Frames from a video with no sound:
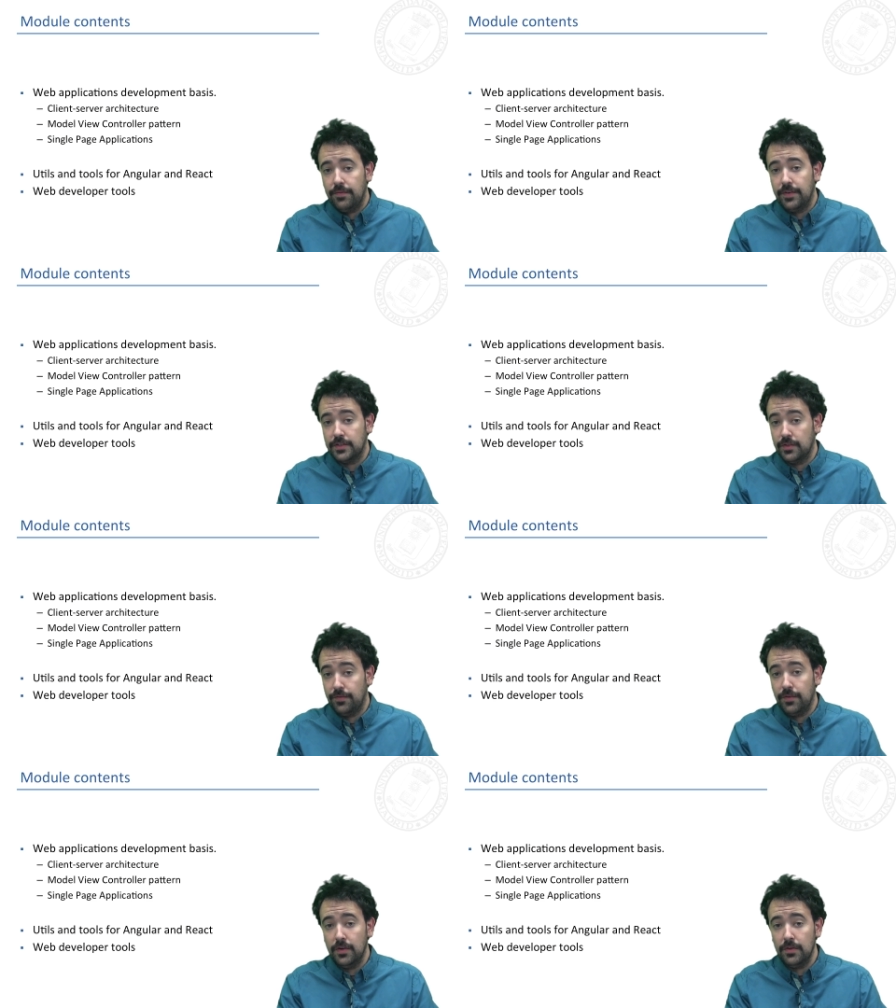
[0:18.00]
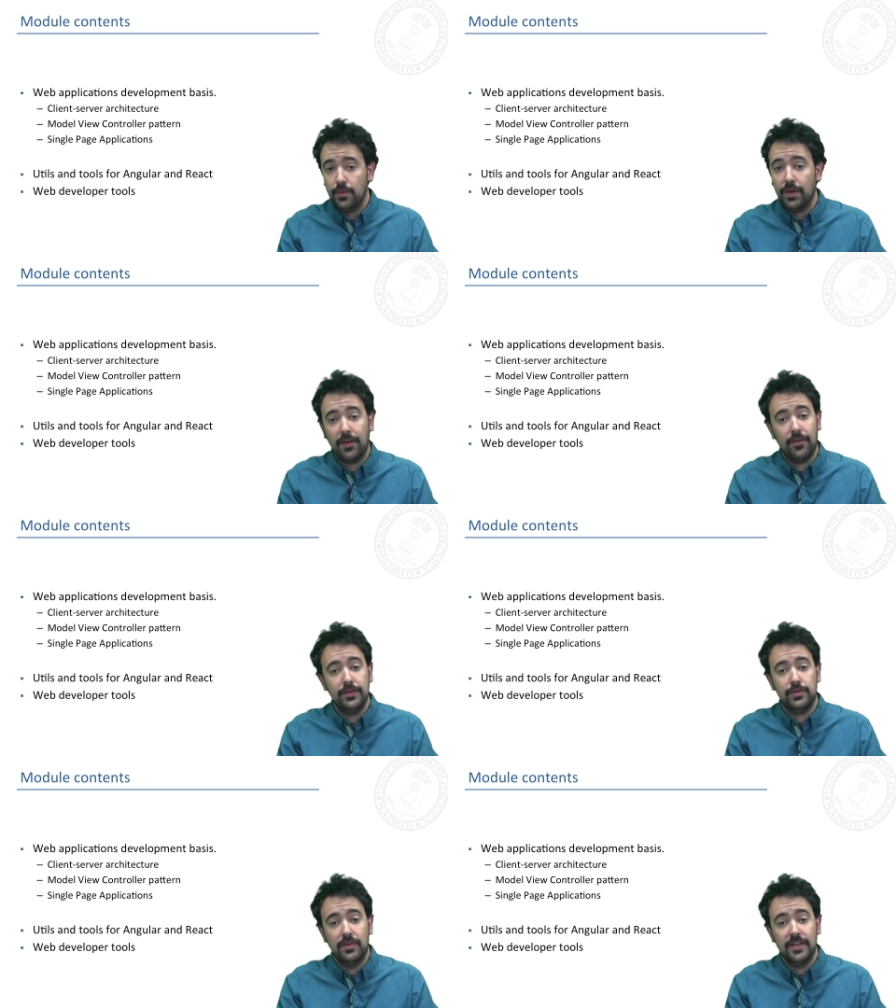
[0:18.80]
First of all, we are
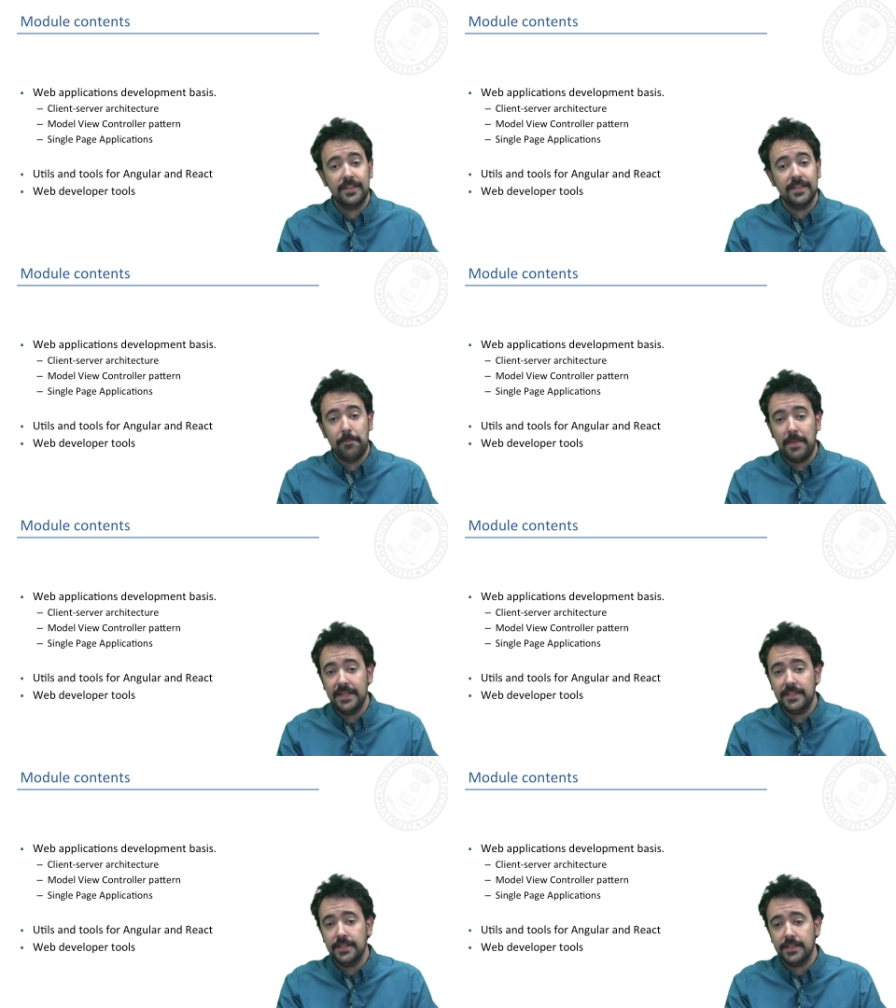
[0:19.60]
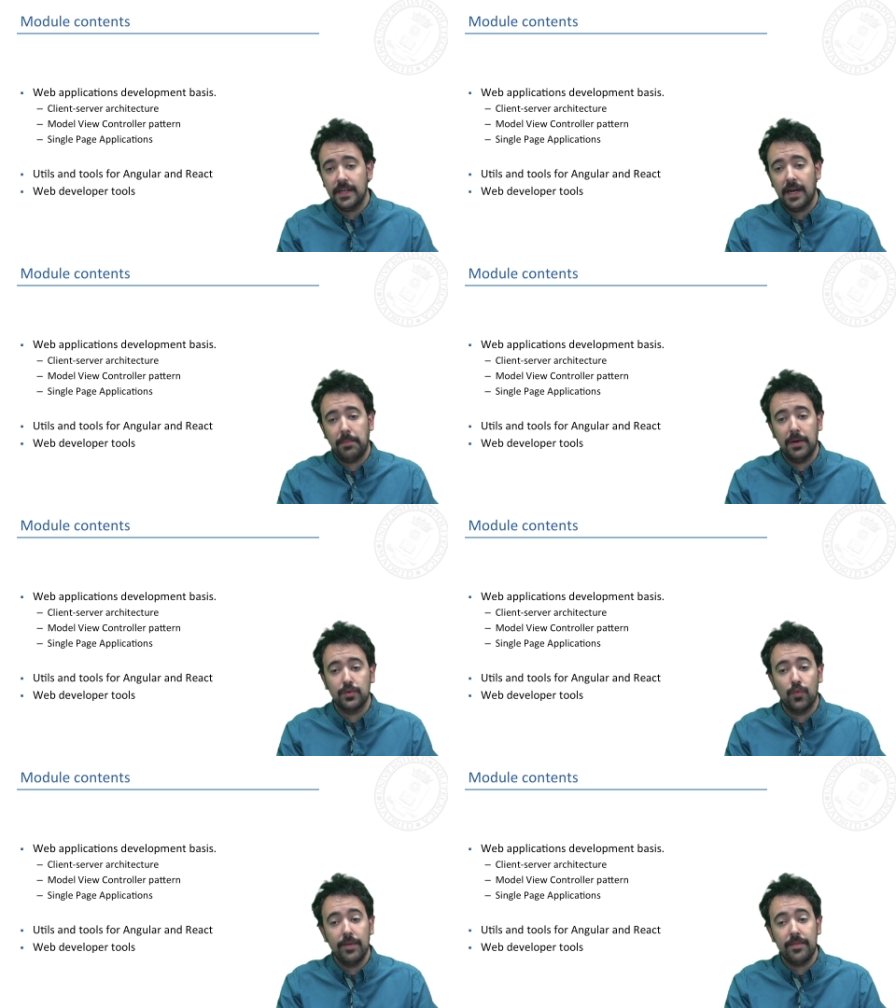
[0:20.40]
going to learn the basics
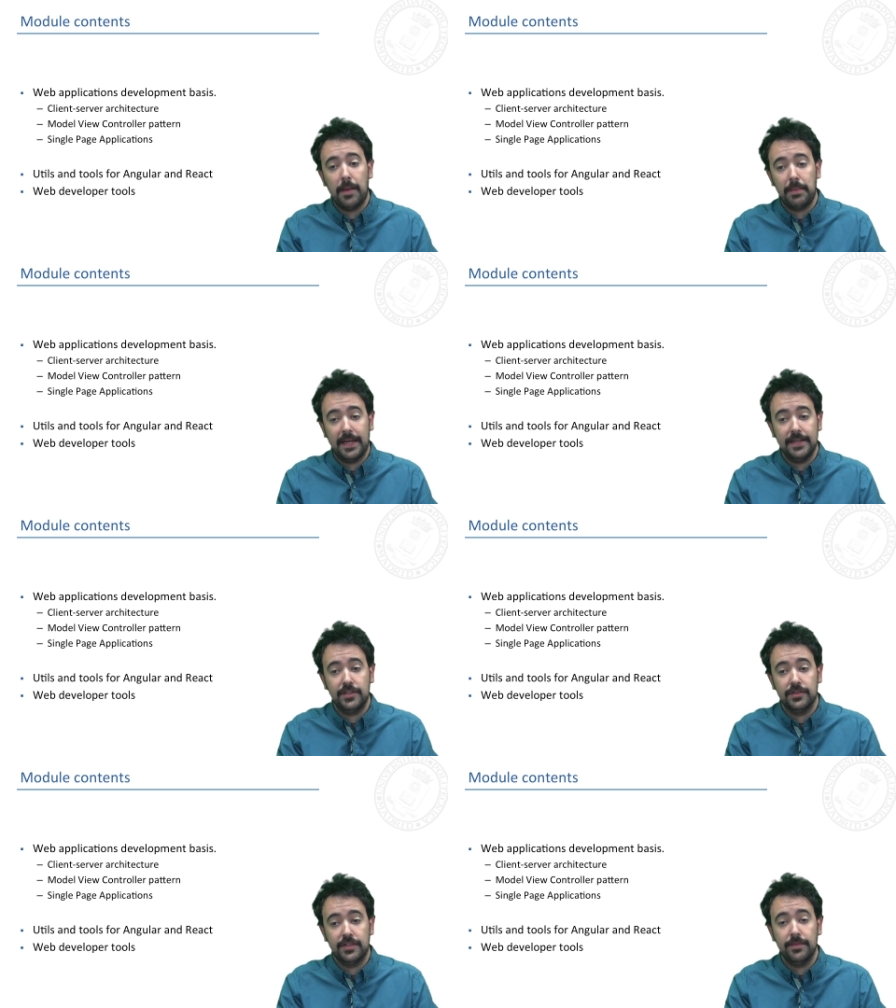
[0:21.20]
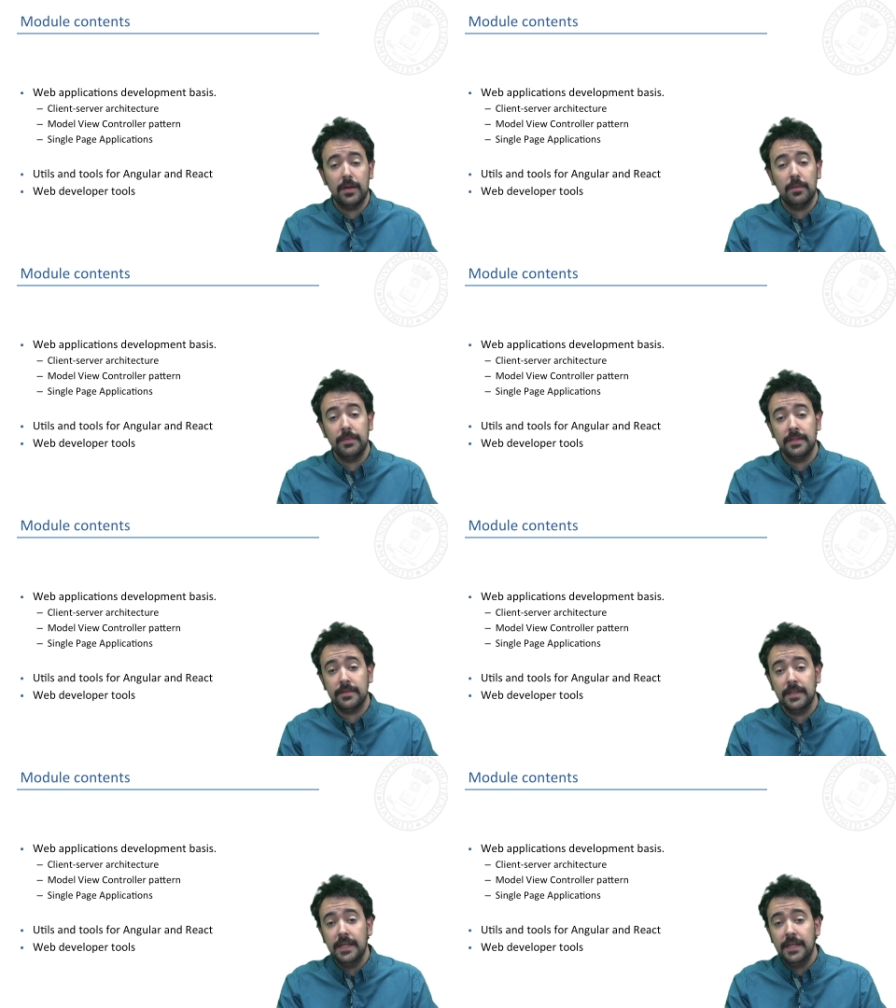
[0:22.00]
about web applications development,